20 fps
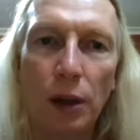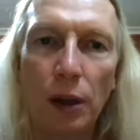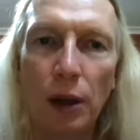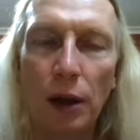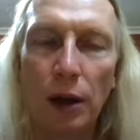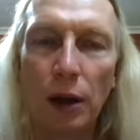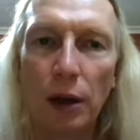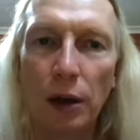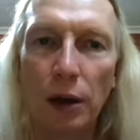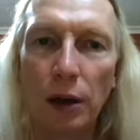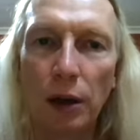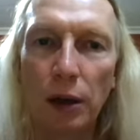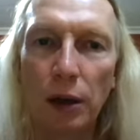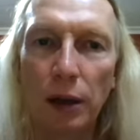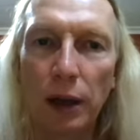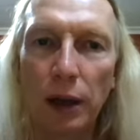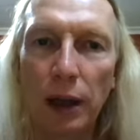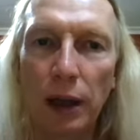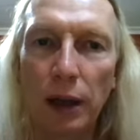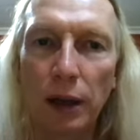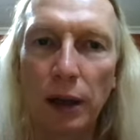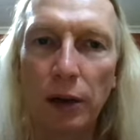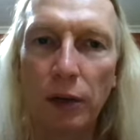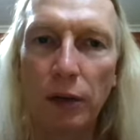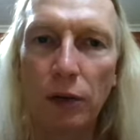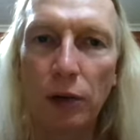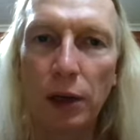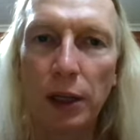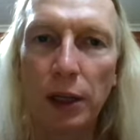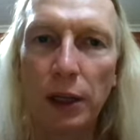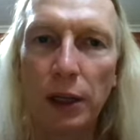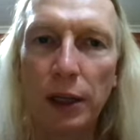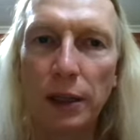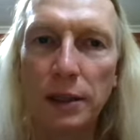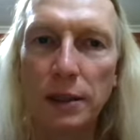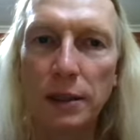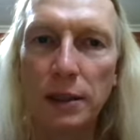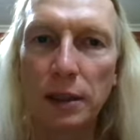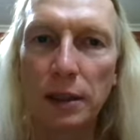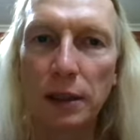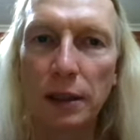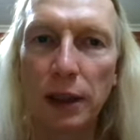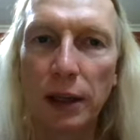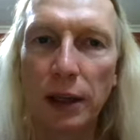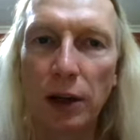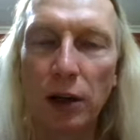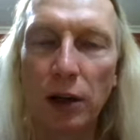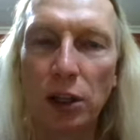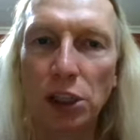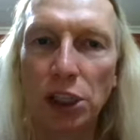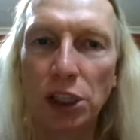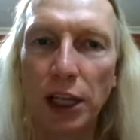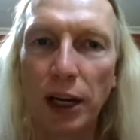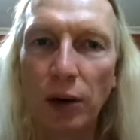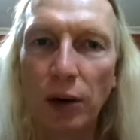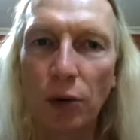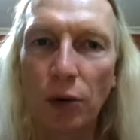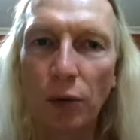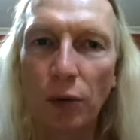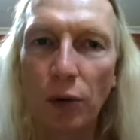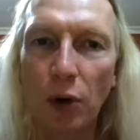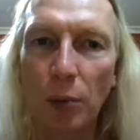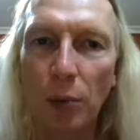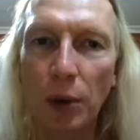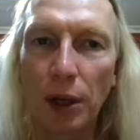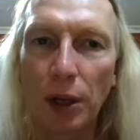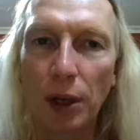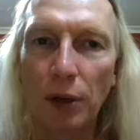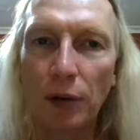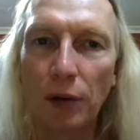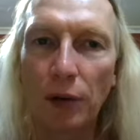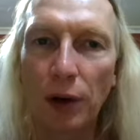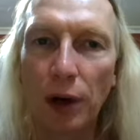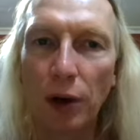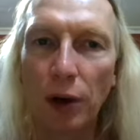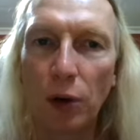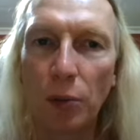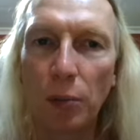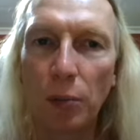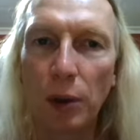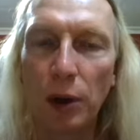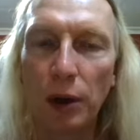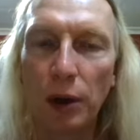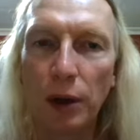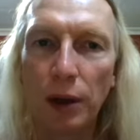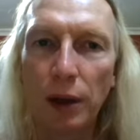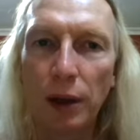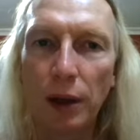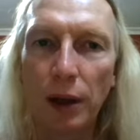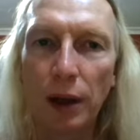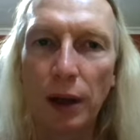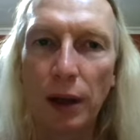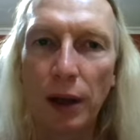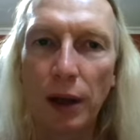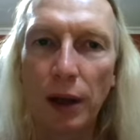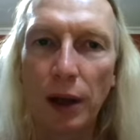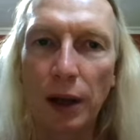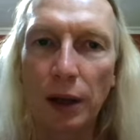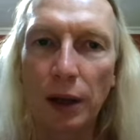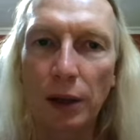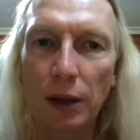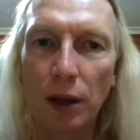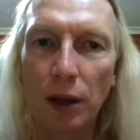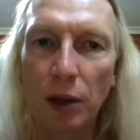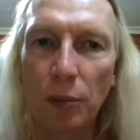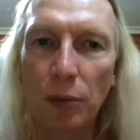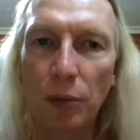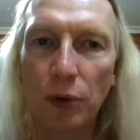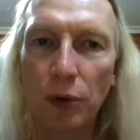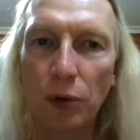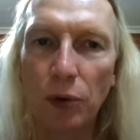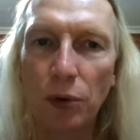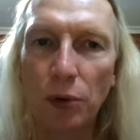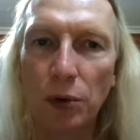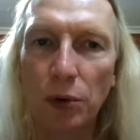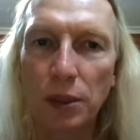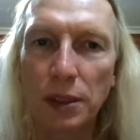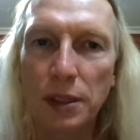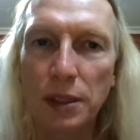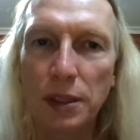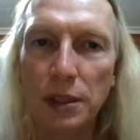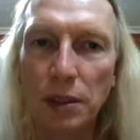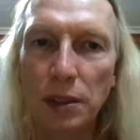And it really is that they are channeled from another realm and come through to us.